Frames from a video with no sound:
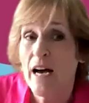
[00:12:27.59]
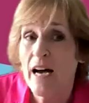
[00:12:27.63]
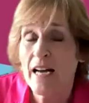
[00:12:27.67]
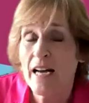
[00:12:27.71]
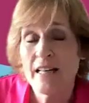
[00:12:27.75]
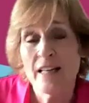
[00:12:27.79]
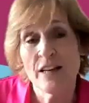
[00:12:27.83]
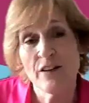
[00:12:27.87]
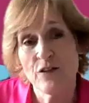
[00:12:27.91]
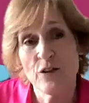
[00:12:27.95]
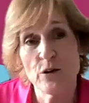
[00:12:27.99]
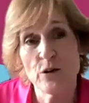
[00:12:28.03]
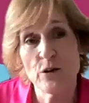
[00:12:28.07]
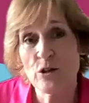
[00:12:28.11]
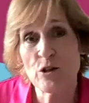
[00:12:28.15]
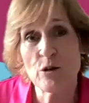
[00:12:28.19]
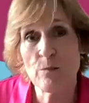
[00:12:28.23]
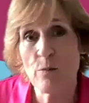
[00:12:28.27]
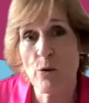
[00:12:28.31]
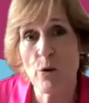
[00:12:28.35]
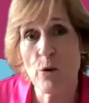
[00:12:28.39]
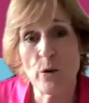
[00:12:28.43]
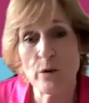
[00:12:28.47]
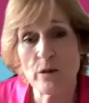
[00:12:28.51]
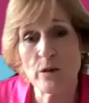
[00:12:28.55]
And if you're
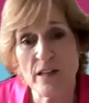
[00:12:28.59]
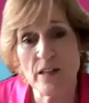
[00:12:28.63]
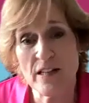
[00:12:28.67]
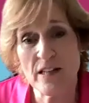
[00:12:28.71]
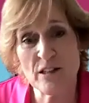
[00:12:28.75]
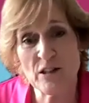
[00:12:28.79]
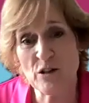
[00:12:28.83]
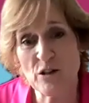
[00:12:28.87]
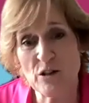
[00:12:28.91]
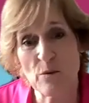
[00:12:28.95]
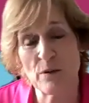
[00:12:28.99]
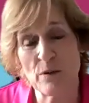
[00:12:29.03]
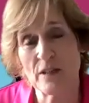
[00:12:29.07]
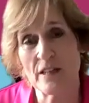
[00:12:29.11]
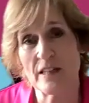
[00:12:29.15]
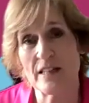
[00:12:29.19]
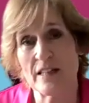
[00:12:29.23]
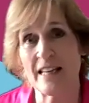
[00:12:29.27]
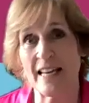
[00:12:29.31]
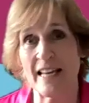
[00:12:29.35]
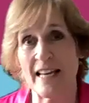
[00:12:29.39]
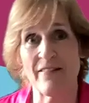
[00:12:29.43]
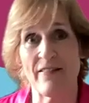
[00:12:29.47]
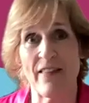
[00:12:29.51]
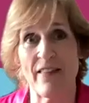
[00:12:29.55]
supporting somebody
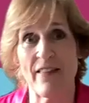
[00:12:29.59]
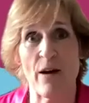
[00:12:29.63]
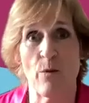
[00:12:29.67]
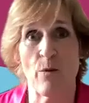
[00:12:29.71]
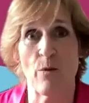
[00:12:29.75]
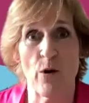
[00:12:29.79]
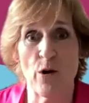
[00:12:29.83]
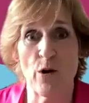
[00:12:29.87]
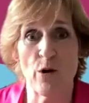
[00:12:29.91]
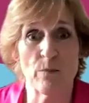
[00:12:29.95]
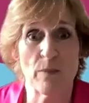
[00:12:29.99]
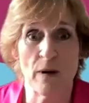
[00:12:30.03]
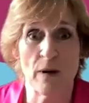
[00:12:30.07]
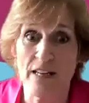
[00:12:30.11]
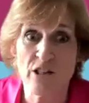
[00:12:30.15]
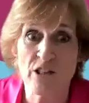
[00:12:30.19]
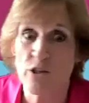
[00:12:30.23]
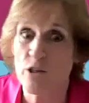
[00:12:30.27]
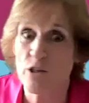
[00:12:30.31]
in their workplace,